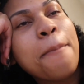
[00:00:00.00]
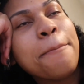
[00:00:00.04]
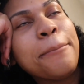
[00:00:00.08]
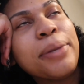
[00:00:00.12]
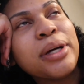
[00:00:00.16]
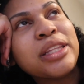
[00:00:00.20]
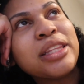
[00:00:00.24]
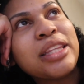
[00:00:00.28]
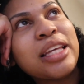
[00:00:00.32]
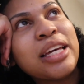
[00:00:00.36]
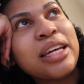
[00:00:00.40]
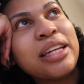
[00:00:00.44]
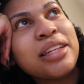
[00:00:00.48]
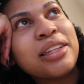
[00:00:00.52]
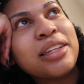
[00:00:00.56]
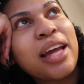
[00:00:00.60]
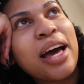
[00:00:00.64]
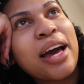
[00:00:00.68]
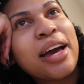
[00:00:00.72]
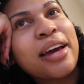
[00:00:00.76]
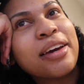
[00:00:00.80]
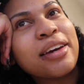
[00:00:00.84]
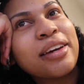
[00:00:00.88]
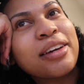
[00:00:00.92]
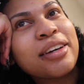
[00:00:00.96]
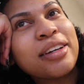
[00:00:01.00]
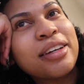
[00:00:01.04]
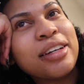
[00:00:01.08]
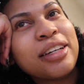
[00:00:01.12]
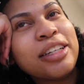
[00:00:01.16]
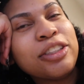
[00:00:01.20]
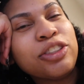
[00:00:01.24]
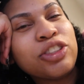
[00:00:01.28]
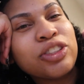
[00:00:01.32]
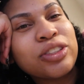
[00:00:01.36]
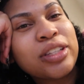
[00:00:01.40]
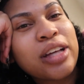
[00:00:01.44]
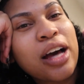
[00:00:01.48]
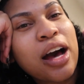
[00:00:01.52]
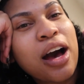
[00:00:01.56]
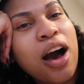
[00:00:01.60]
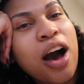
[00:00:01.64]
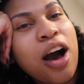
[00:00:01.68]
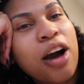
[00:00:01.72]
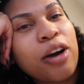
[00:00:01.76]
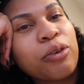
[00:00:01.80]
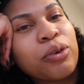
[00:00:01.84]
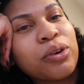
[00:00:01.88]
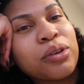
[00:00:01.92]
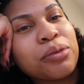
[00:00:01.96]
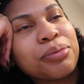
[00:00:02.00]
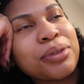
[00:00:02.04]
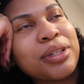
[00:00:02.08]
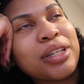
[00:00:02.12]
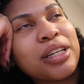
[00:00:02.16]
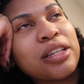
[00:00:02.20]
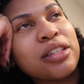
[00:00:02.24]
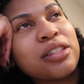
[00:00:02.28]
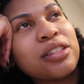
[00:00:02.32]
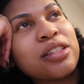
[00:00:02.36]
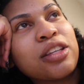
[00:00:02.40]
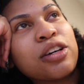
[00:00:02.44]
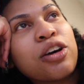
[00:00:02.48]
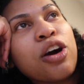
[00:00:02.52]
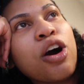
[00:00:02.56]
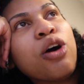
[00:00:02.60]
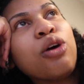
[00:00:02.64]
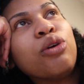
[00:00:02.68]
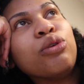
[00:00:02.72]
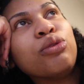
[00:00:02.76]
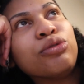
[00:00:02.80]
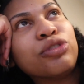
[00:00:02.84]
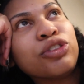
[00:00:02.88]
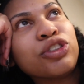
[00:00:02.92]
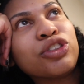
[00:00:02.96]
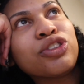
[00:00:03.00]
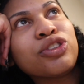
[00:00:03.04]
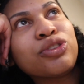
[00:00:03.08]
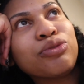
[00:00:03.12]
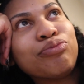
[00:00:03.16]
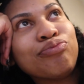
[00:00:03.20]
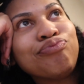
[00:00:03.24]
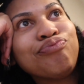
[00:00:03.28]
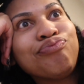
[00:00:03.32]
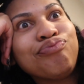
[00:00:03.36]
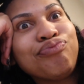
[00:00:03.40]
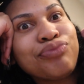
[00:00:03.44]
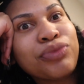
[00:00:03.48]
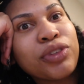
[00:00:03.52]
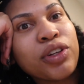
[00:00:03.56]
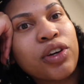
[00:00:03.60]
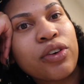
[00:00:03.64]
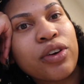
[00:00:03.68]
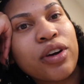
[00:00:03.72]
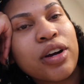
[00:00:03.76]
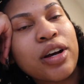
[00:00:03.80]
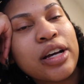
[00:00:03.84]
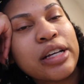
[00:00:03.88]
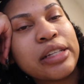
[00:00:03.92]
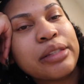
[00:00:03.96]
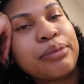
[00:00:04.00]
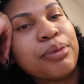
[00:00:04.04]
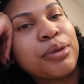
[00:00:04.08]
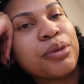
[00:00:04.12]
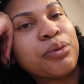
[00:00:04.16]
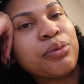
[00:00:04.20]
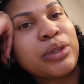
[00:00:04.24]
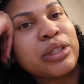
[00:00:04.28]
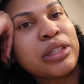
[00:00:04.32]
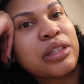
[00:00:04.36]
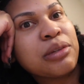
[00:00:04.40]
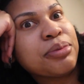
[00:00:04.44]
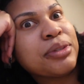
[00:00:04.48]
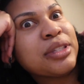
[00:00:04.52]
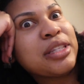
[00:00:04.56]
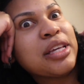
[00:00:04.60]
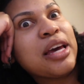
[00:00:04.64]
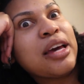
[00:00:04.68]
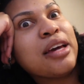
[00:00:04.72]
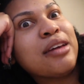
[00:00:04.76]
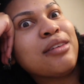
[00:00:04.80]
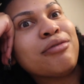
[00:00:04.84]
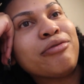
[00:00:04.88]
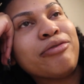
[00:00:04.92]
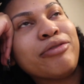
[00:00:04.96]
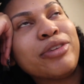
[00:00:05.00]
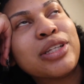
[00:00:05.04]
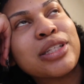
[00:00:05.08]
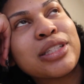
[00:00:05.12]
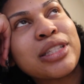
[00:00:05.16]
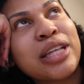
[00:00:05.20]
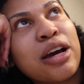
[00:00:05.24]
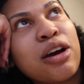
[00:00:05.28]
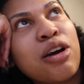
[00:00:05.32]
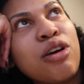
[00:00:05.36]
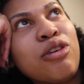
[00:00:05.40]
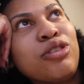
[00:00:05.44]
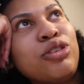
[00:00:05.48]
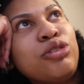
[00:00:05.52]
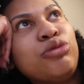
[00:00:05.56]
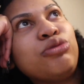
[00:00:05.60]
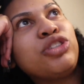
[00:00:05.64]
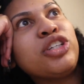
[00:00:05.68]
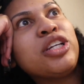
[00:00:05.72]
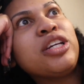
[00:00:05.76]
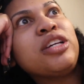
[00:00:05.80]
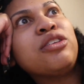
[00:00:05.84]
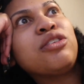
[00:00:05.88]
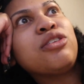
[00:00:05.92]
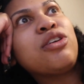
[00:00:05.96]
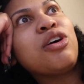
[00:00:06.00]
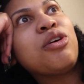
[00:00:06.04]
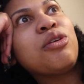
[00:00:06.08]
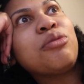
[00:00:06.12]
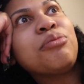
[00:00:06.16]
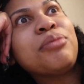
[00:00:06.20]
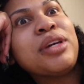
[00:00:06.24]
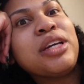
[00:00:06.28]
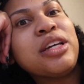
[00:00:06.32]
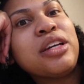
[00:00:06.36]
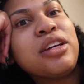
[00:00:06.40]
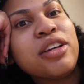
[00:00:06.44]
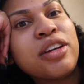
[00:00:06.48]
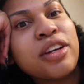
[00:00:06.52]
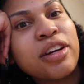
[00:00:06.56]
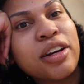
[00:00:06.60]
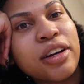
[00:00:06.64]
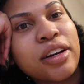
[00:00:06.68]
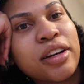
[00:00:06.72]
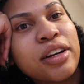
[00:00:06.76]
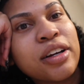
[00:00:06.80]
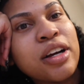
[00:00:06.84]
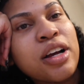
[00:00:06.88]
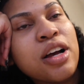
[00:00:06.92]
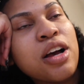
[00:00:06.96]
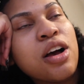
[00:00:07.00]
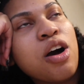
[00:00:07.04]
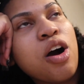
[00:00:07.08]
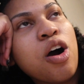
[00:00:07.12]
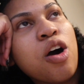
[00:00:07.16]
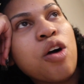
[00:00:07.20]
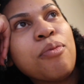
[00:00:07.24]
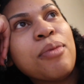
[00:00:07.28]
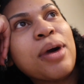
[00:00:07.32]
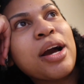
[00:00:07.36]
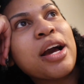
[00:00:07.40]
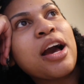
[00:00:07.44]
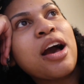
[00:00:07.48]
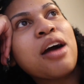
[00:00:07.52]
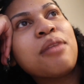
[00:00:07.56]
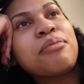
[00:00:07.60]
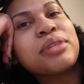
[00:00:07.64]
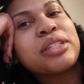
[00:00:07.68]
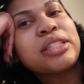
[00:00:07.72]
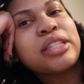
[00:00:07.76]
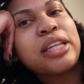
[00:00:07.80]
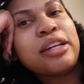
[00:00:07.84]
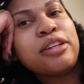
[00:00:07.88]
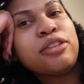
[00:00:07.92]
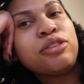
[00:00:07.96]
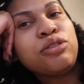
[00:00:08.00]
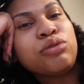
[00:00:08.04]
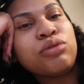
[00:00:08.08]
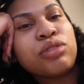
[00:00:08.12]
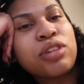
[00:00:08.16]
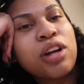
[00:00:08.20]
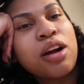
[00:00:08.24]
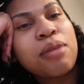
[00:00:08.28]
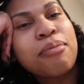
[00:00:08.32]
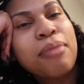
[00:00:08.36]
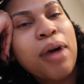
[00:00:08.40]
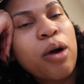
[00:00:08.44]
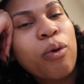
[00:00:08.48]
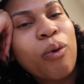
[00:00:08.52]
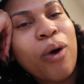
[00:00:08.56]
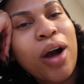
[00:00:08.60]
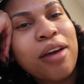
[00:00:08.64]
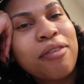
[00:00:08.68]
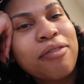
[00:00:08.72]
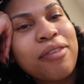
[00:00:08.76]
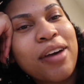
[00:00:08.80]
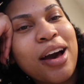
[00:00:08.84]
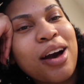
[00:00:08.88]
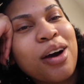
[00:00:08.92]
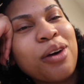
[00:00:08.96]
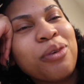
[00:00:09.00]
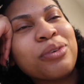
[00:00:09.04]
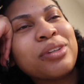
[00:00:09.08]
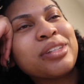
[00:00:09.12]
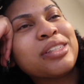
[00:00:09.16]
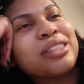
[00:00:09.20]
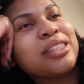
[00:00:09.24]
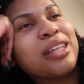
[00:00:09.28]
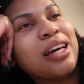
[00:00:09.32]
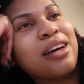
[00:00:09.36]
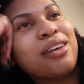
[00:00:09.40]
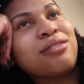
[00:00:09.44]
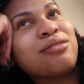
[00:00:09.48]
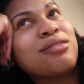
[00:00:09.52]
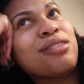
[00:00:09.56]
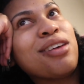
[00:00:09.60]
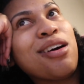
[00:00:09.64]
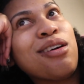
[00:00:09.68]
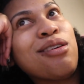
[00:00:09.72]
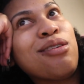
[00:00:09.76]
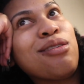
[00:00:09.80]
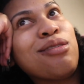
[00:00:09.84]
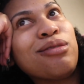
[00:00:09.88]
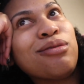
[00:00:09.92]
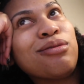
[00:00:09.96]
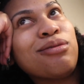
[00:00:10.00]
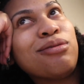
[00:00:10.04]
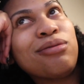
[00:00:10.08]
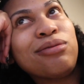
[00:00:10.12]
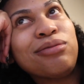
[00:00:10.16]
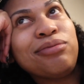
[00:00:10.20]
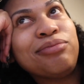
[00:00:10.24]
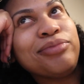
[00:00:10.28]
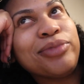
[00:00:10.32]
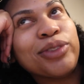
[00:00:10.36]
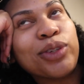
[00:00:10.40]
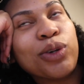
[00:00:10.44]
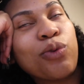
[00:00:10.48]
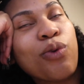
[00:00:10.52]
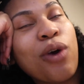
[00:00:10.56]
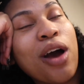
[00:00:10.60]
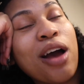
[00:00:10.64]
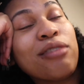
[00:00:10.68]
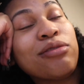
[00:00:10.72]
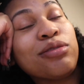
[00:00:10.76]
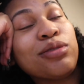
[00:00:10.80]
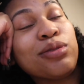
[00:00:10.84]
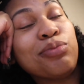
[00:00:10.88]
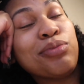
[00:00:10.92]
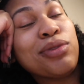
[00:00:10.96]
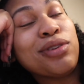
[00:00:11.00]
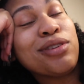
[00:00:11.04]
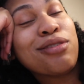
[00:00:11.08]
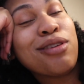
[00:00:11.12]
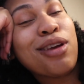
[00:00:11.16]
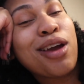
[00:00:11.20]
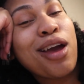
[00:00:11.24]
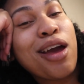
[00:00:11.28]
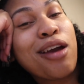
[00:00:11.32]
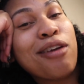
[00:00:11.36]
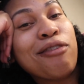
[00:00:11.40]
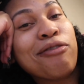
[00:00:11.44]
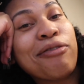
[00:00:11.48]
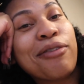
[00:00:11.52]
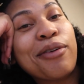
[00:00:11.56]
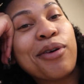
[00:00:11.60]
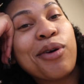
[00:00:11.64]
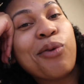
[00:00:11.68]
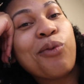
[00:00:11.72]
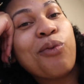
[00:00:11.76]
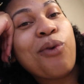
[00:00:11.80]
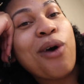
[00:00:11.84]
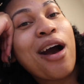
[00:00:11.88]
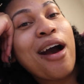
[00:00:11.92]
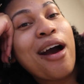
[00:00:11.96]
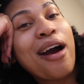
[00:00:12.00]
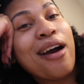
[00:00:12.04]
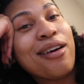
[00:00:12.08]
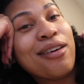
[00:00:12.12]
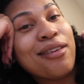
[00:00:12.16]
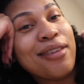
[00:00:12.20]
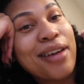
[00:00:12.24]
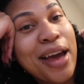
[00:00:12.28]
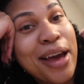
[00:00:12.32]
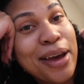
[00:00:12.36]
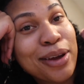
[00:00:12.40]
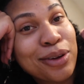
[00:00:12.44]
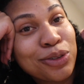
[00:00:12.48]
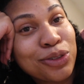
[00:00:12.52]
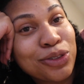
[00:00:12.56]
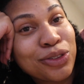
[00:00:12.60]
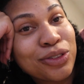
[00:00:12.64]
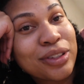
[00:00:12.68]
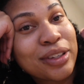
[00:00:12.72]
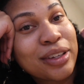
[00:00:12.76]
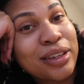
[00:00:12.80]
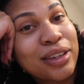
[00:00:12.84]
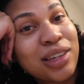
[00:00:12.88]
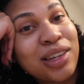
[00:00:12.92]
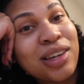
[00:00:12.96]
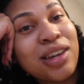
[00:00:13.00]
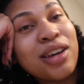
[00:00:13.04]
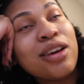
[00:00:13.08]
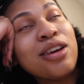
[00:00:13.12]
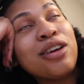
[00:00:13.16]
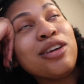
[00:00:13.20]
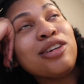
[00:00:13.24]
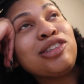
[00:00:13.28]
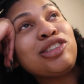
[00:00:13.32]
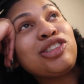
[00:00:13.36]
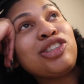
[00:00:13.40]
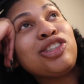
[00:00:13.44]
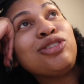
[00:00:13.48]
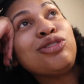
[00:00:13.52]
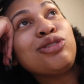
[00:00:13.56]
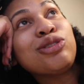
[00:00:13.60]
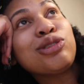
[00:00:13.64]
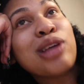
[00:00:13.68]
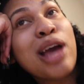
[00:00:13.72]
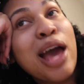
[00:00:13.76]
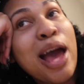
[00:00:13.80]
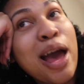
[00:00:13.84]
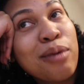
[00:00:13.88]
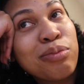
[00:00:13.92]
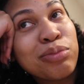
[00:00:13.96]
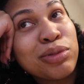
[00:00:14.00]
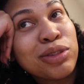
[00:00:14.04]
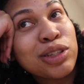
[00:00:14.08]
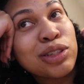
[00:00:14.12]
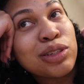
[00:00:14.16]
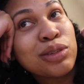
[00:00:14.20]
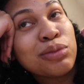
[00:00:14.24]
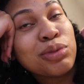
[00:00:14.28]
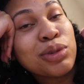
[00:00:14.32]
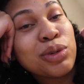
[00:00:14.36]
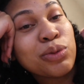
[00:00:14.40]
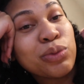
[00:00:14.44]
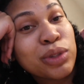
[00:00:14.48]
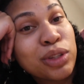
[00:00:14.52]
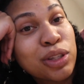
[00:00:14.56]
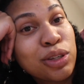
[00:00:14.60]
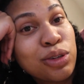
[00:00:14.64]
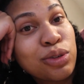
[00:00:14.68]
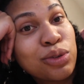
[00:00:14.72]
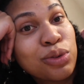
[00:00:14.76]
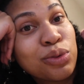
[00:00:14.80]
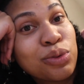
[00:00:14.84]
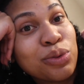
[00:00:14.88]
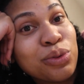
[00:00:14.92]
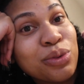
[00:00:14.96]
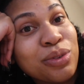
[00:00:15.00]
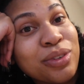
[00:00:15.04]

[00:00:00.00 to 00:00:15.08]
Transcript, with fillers: But then like it just got awkward because the coach, her husband, was upset and feels like, oh, you cheating on me, or oh my god, Mercedes, you turned my wife out, when it's like, no, your wife's been gay for a while actually, she just happens to be with you.